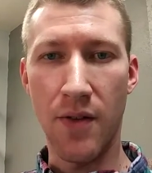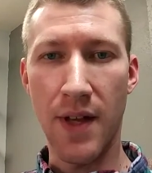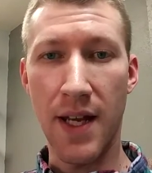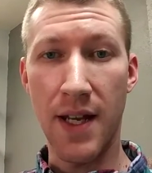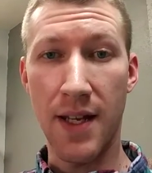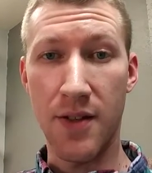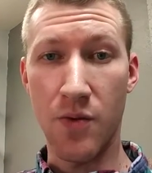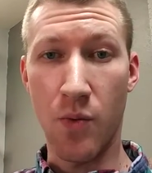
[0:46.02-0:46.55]

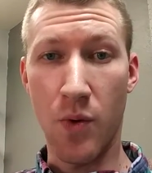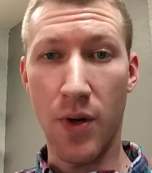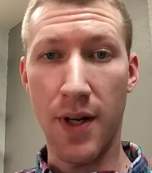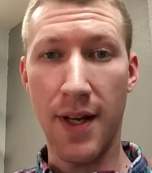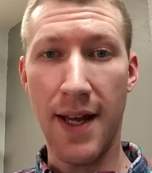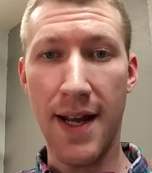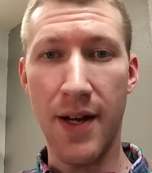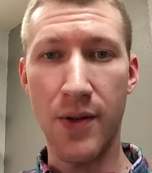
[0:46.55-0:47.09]
that is
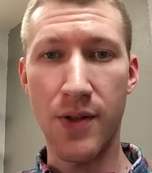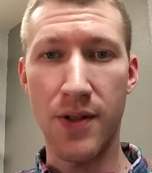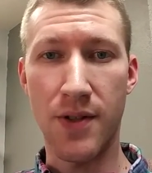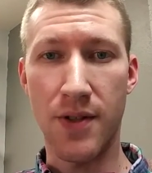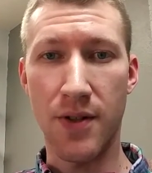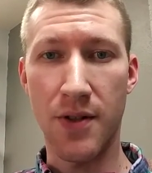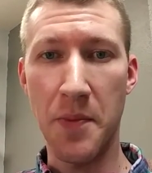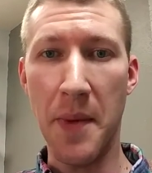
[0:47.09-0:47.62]
what houses
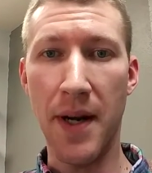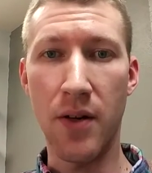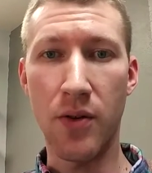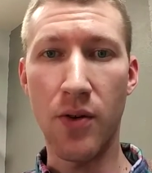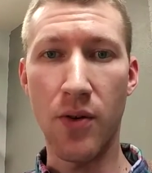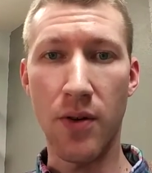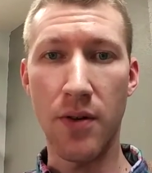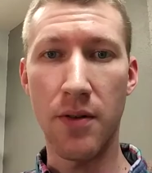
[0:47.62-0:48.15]
your spinal
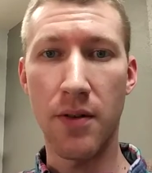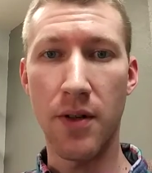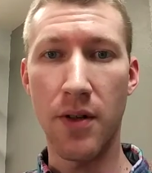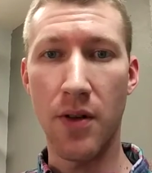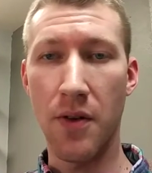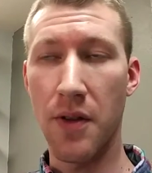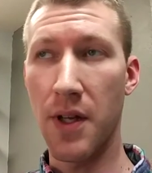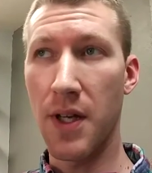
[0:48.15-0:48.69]
cord,
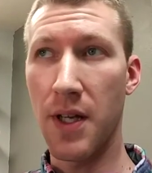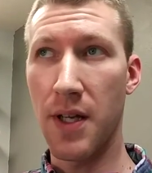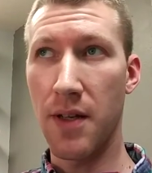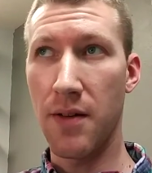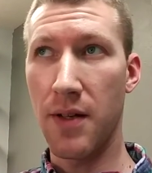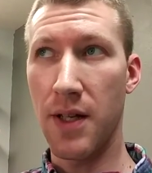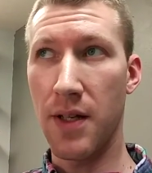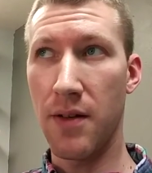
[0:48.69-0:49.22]
that
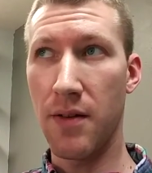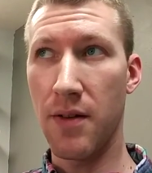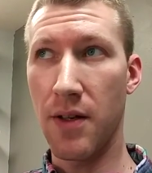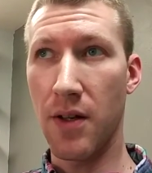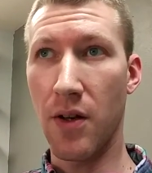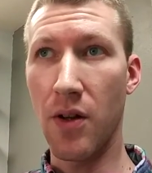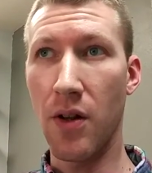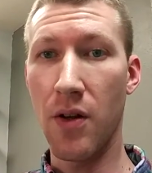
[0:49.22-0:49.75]
it
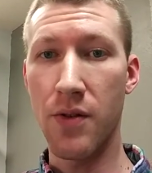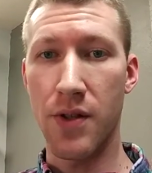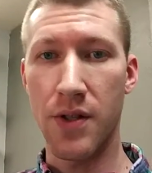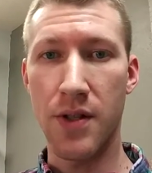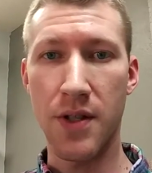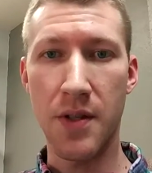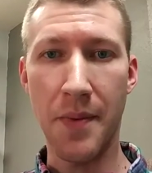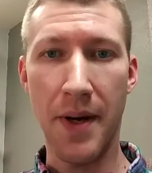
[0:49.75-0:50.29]

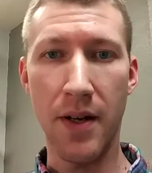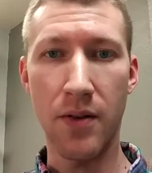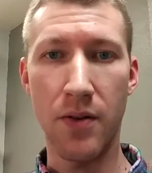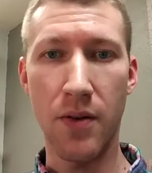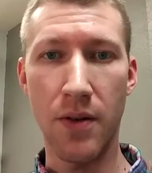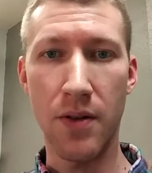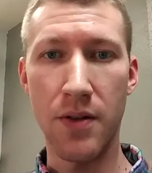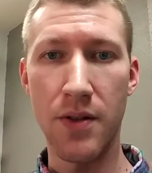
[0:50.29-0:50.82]
encloses the spinal
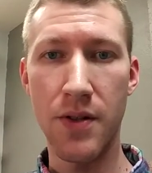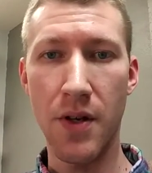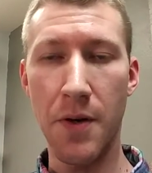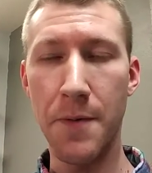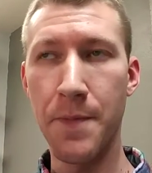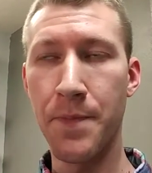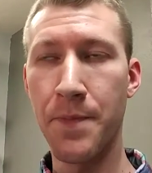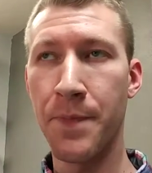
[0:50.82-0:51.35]
cord.
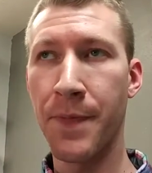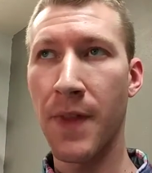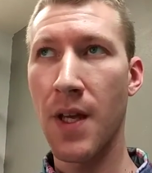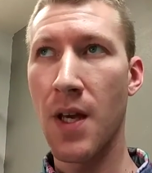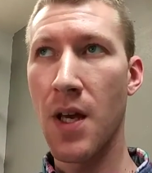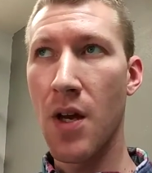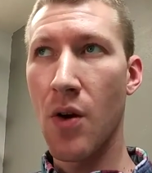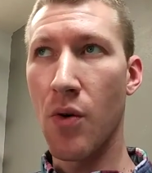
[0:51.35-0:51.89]
So
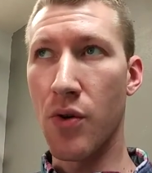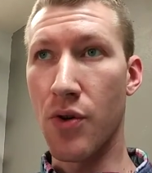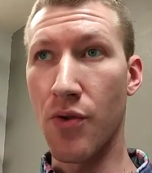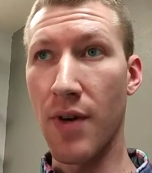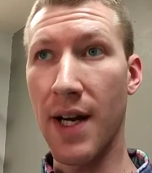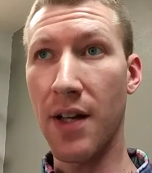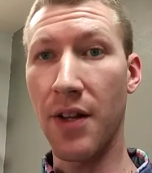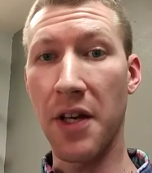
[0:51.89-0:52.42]
we're
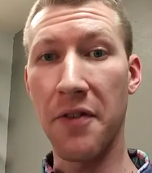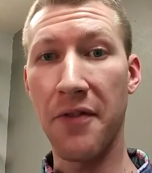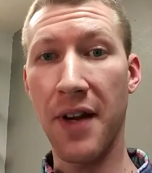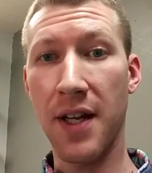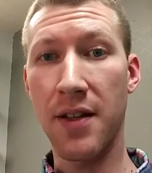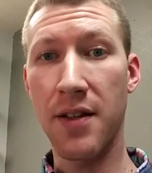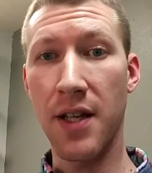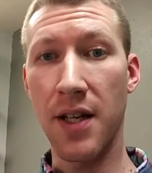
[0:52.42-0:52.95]
directly
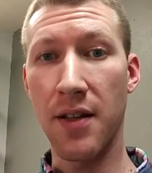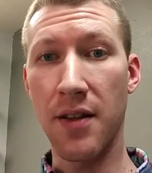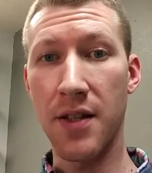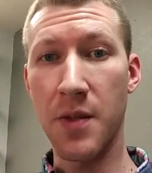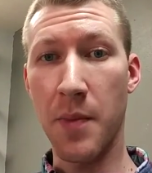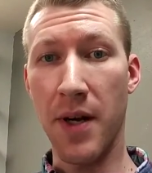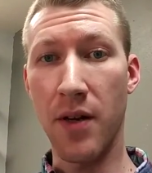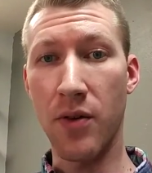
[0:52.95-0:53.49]
affecting the
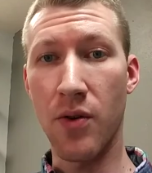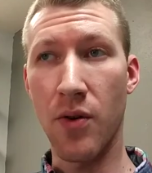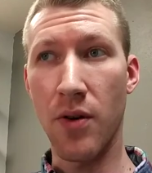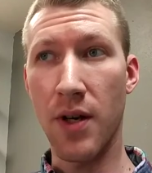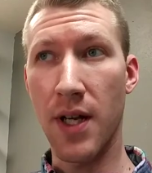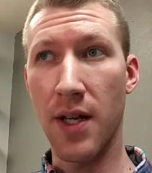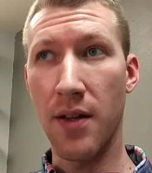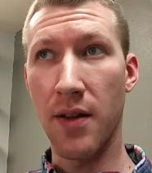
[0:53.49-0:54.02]
spinal cord
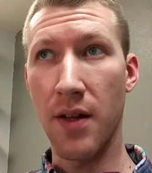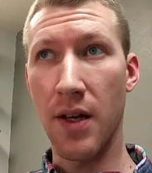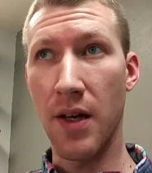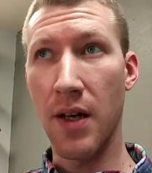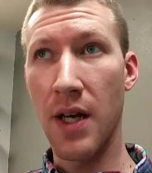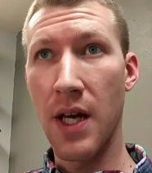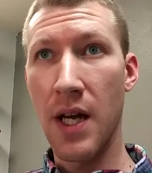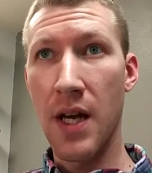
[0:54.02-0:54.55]
and
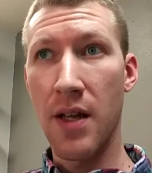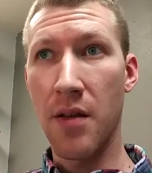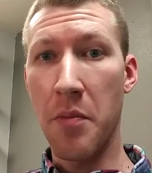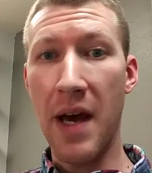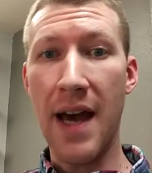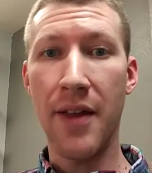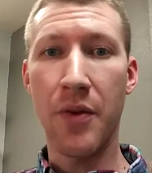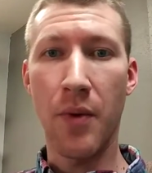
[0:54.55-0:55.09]
the
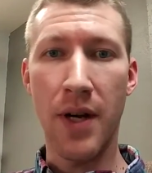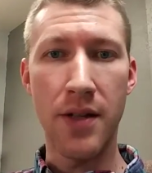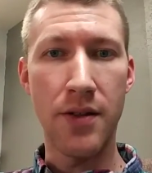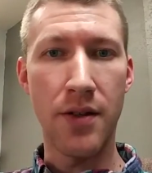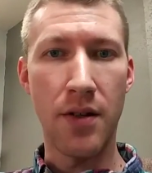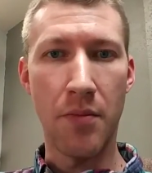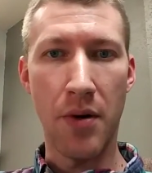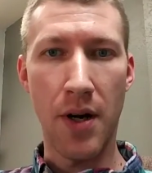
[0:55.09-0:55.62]
pathways
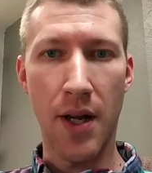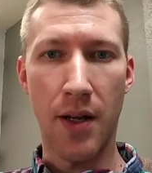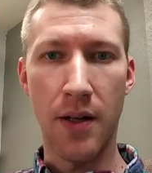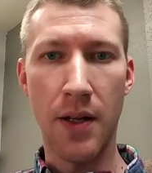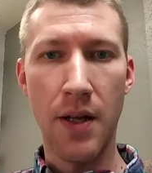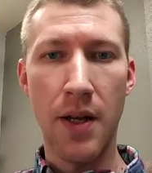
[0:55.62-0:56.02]
to the brain.